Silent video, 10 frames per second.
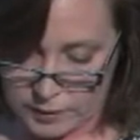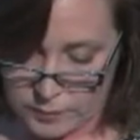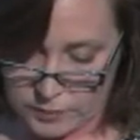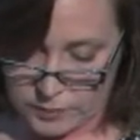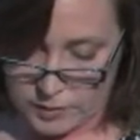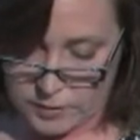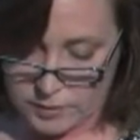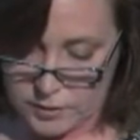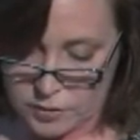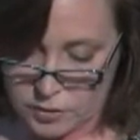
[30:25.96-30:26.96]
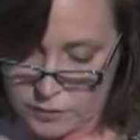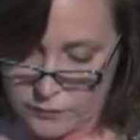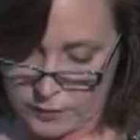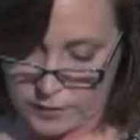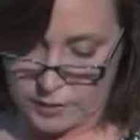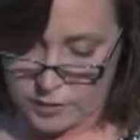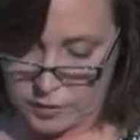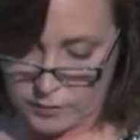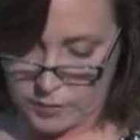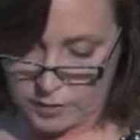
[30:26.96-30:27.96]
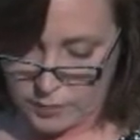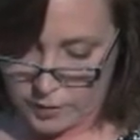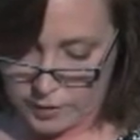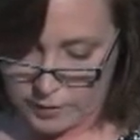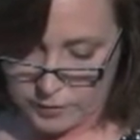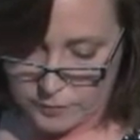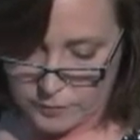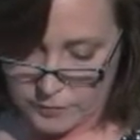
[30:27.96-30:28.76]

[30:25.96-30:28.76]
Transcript: labor until additional funding could be acquired.